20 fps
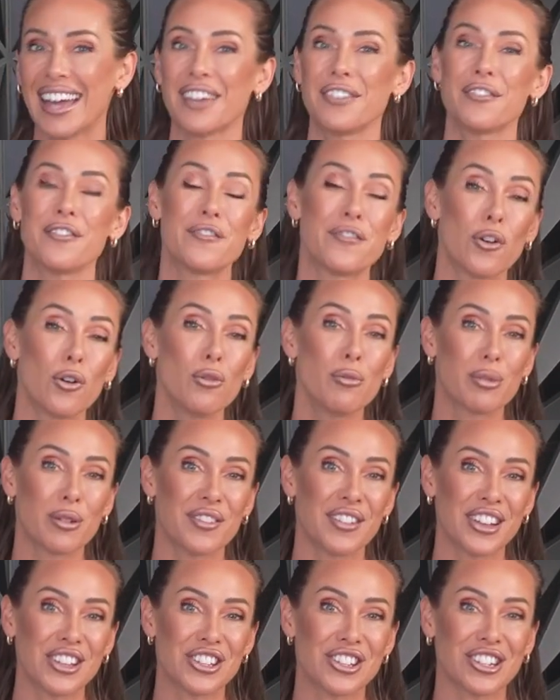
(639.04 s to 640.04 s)
and fall
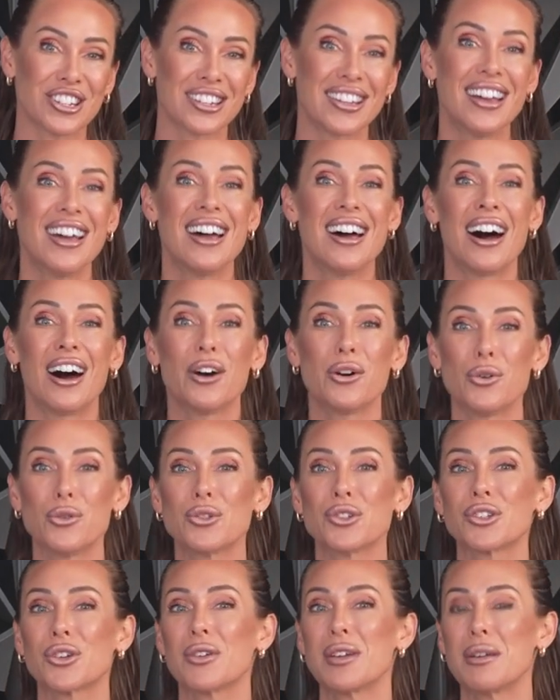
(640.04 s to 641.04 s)
prevention are
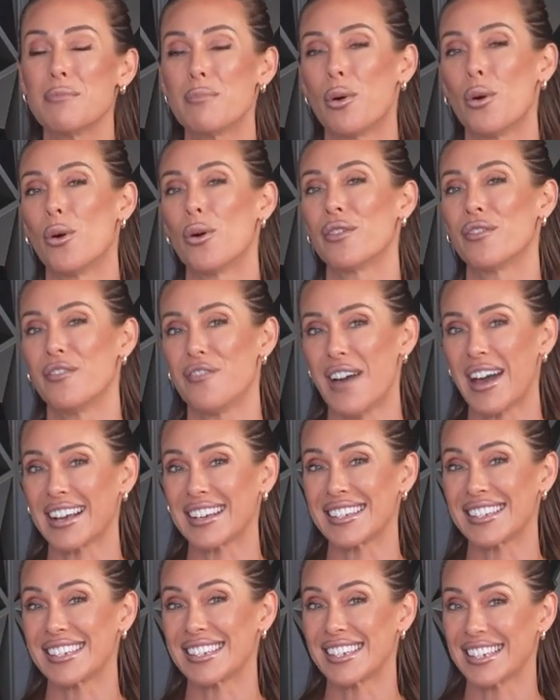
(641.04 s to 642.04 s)
also important
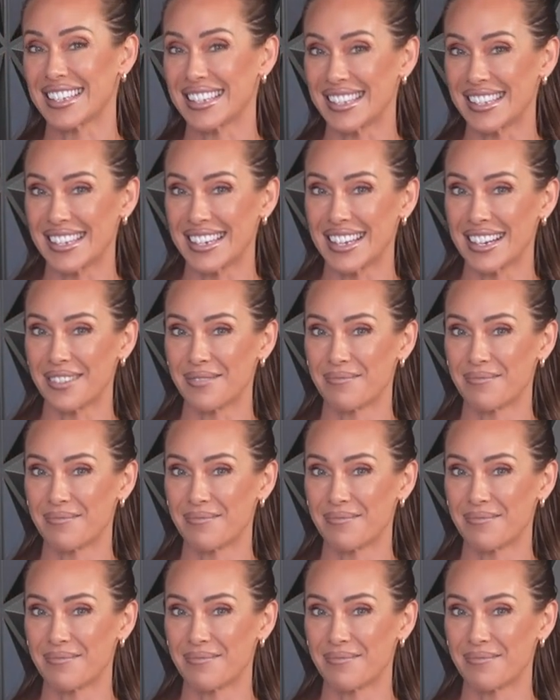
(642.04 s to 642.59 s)
factors to consider.